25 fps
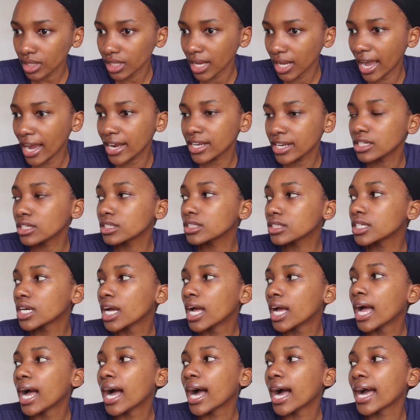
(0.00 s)

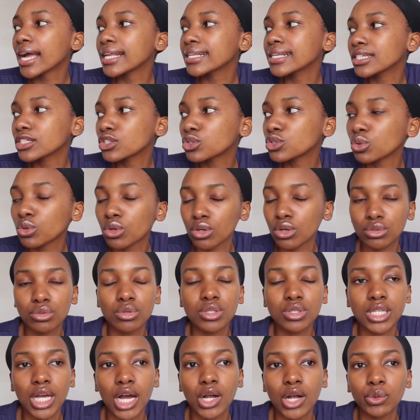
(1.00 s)
go to
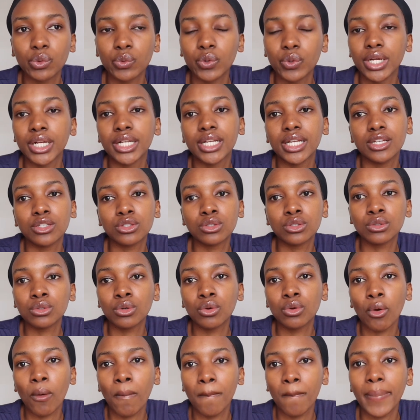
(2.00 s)
town quickly to
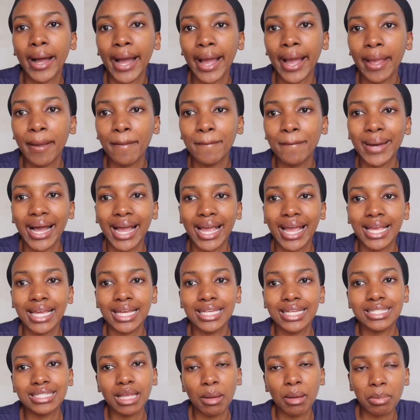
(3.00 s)
go buy my
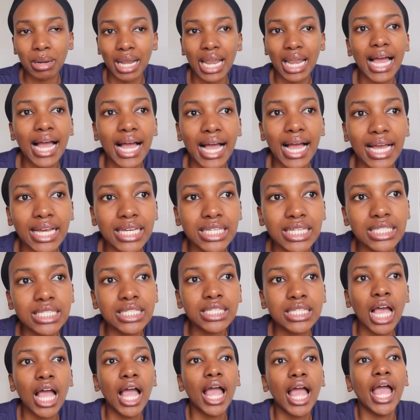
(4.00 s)
supplies
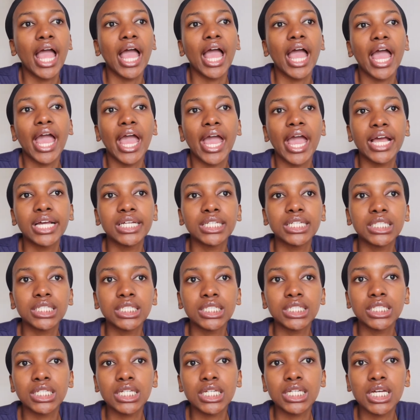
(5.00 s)

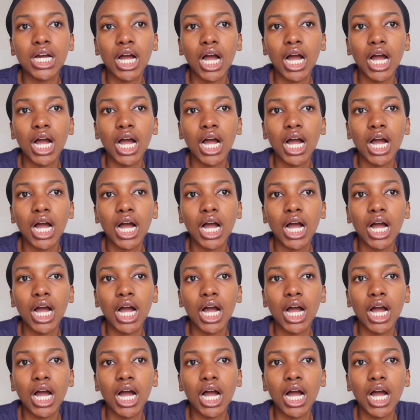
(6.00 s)
and